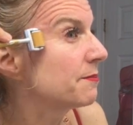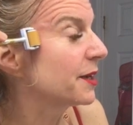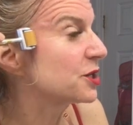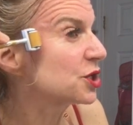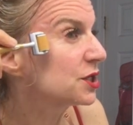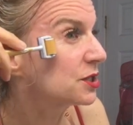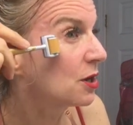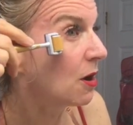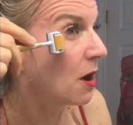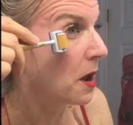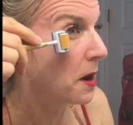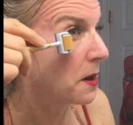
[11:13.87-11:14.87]
but she's
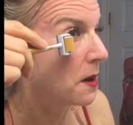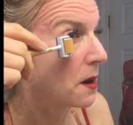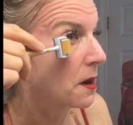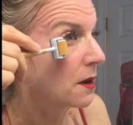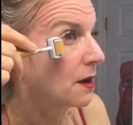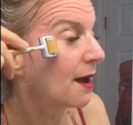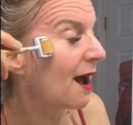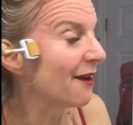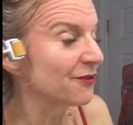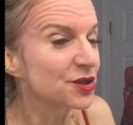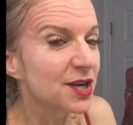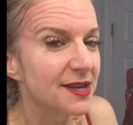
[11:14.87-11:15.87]
not
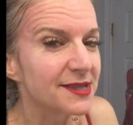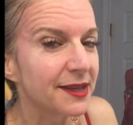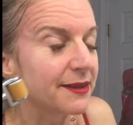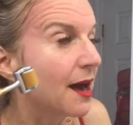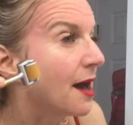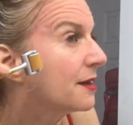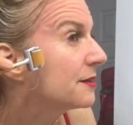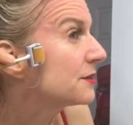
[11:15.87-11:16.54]
advertising that.